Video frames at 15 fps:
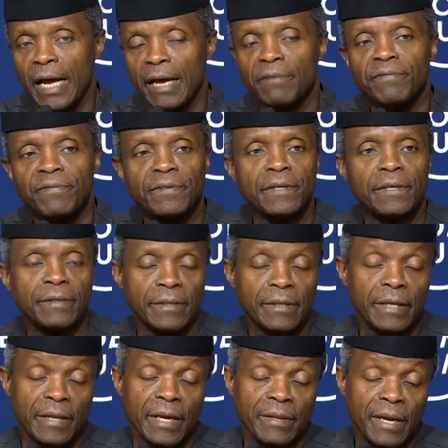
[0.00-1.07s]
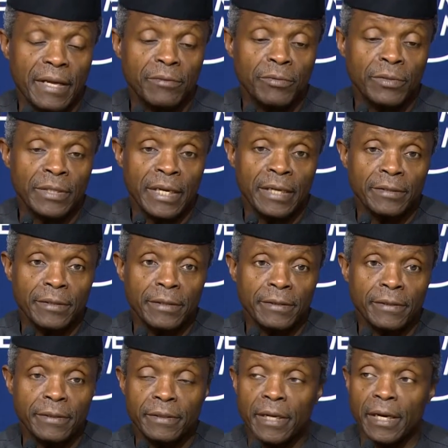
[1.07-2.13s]
After th th that
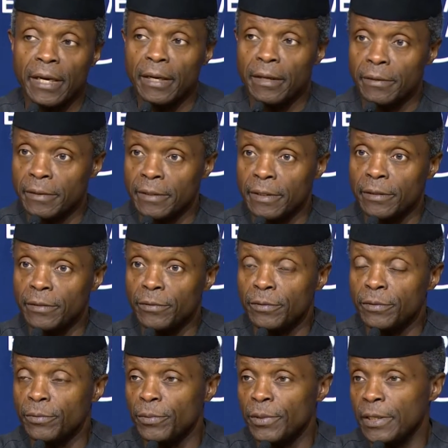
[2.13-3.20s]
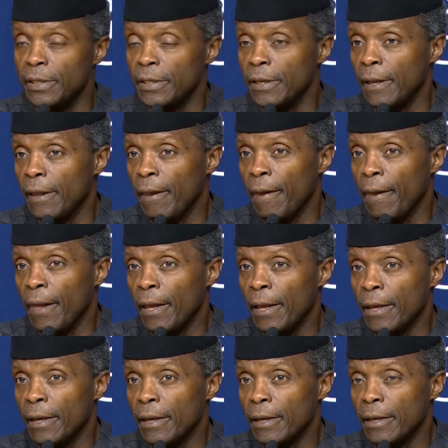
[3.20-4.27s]
recession uh, continues, we
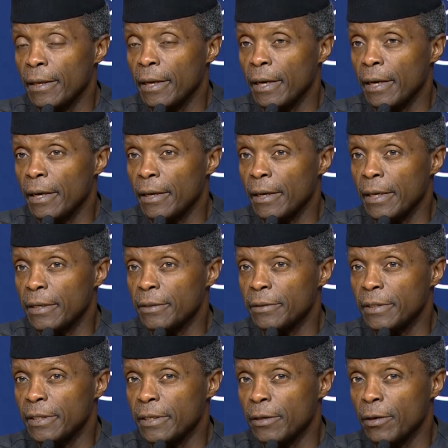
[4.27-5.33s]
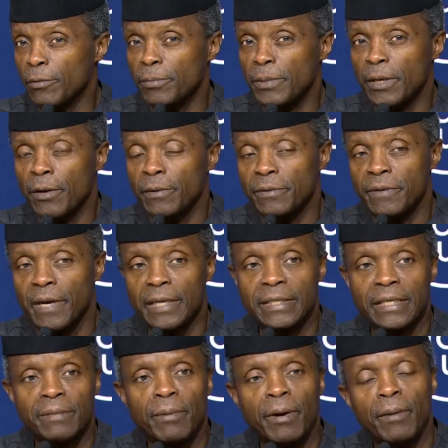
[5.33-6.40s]
uh, the economy
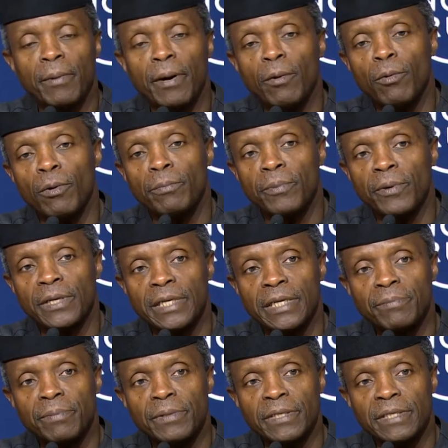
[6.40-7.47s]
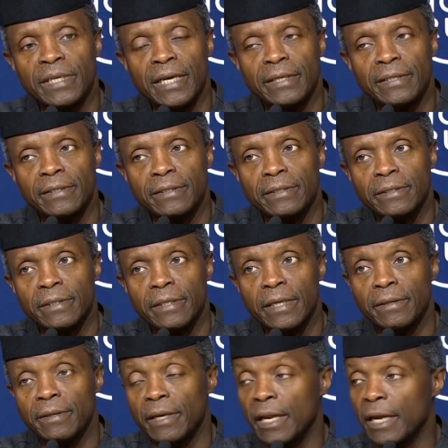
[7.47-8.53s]
contracted by about one point eight percent
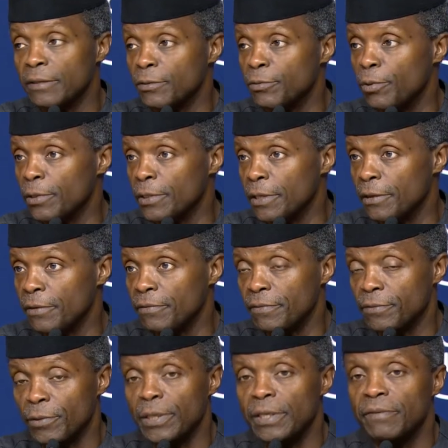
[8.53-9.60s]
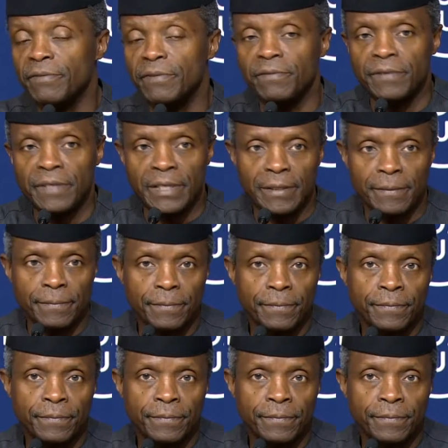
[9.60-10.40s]
in the last quarter of twenty fifteen.